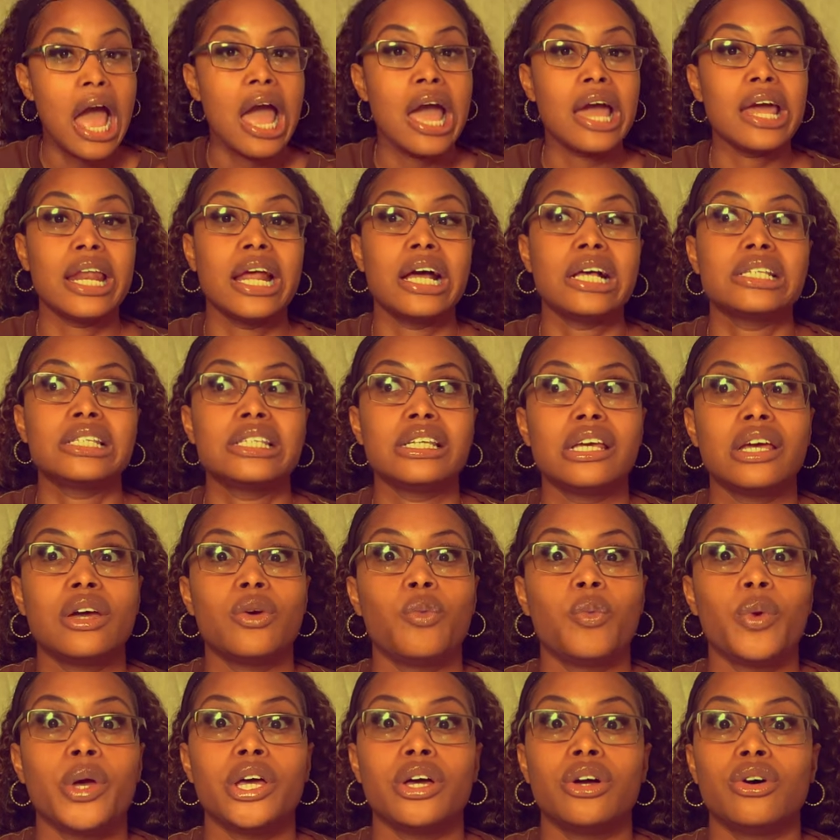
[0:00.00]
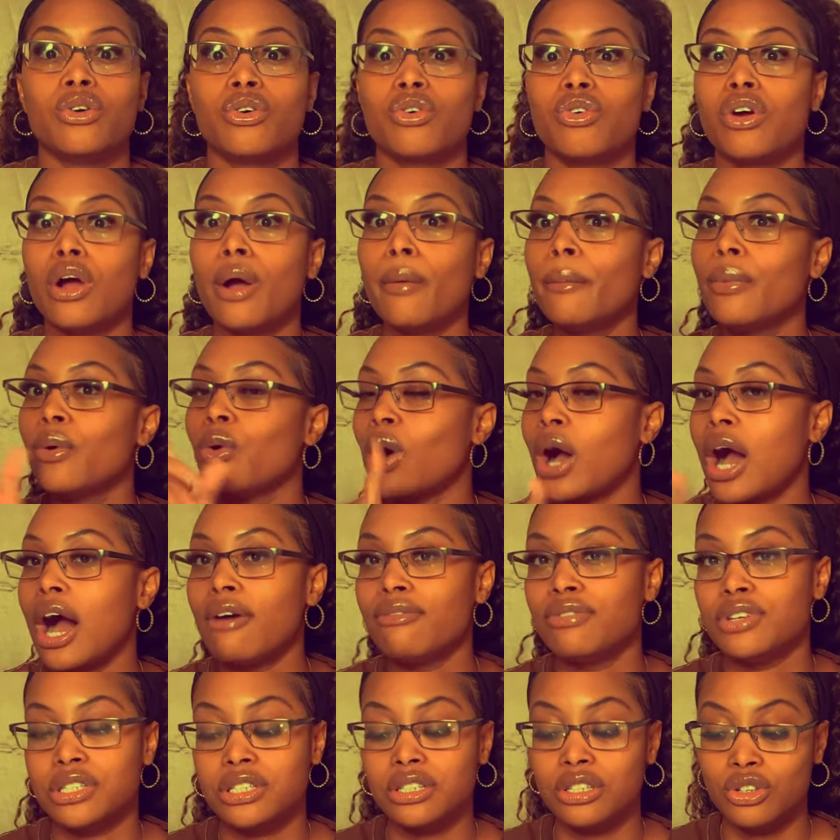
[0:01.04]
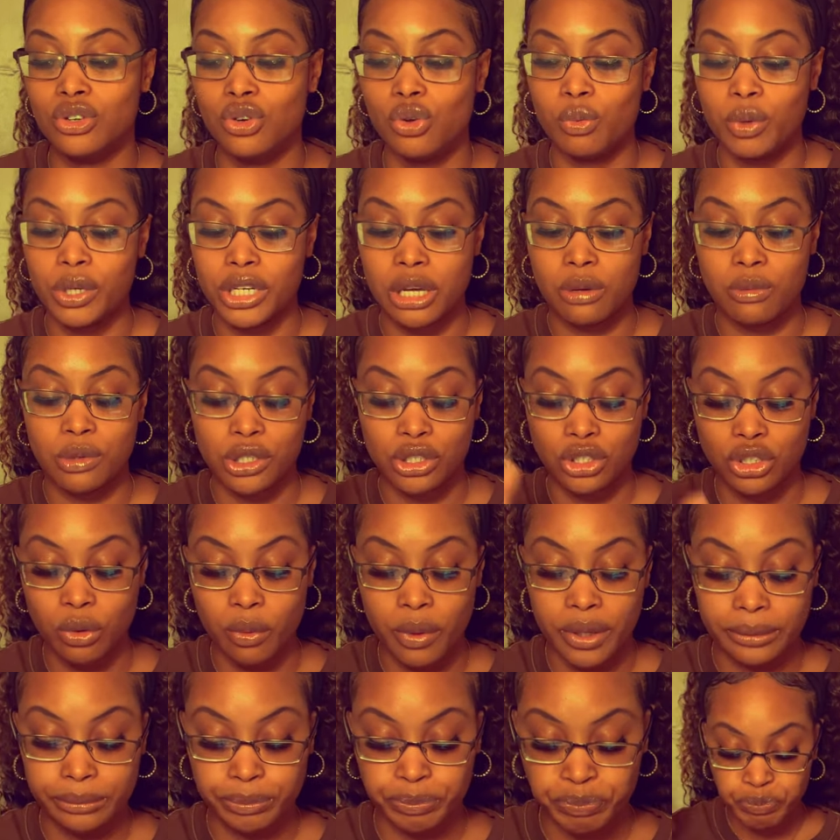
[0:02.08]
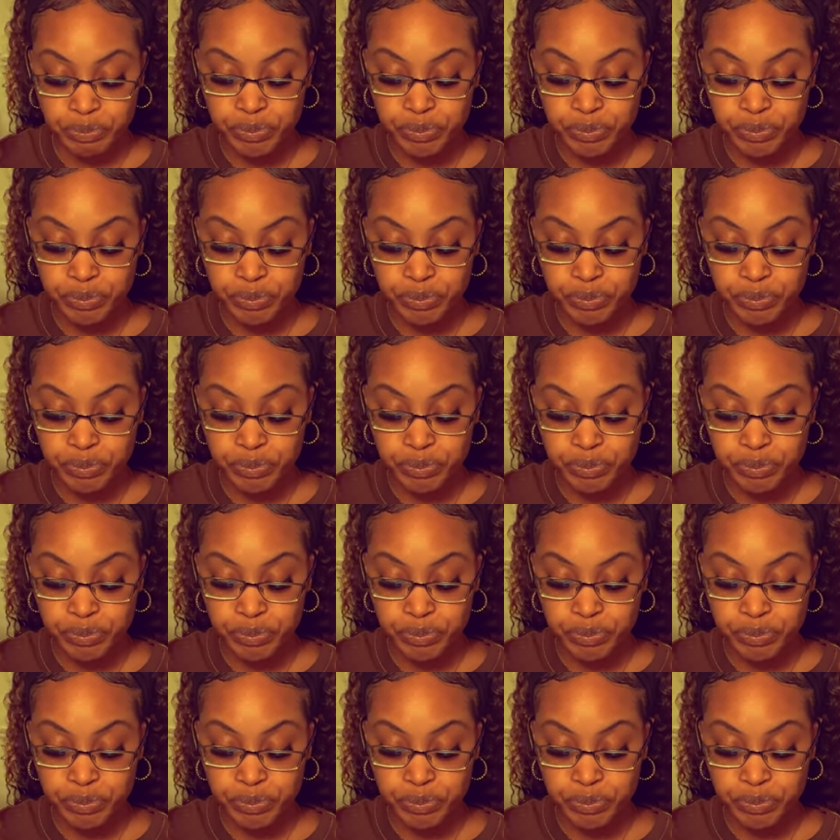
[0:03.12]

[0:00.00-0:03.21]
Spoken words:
And I said, well, Crumbl obviously knew what they was doing